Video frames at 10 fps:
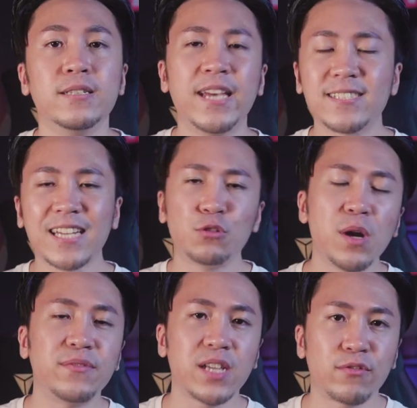Yes, I do
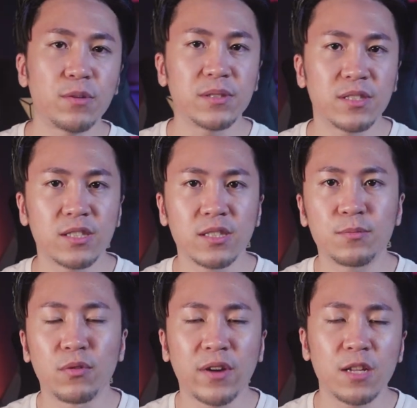have several businesses
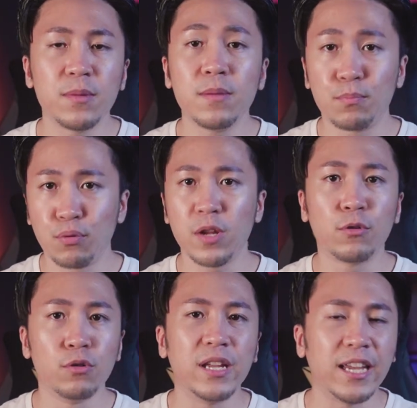providing me pretty
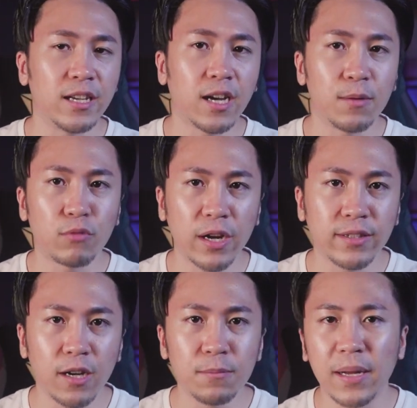good income
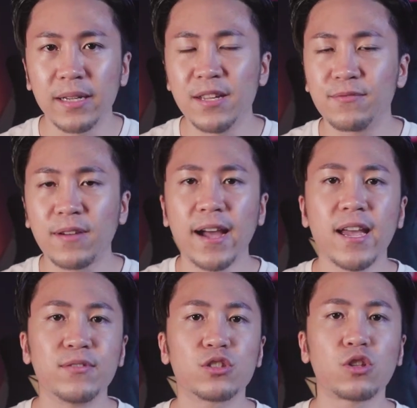right now, but if I
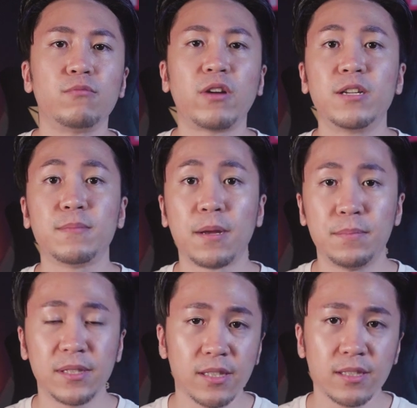ever stop running my
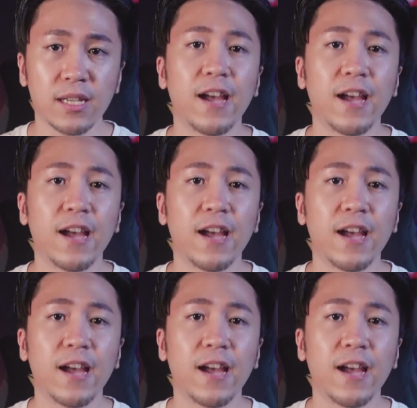business,